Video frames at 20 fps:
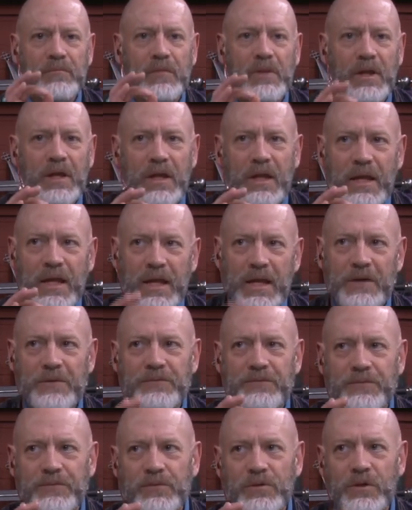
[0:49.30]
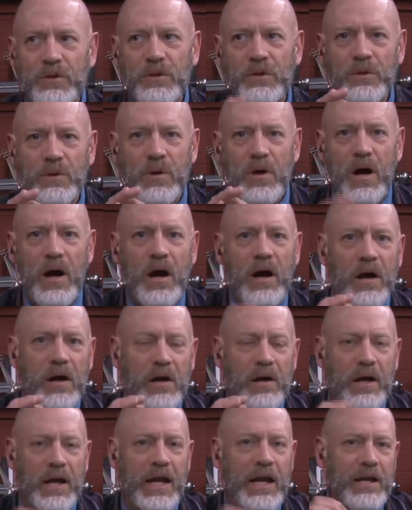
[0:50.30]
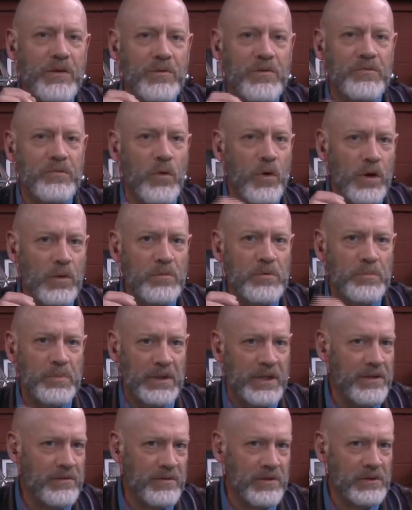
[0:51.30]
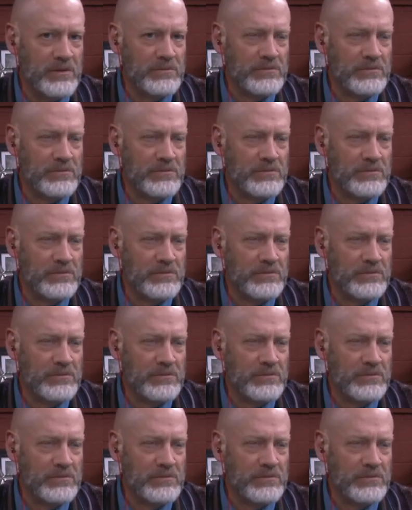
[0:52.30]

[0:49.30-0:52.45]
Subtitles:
If you are a Reformed believer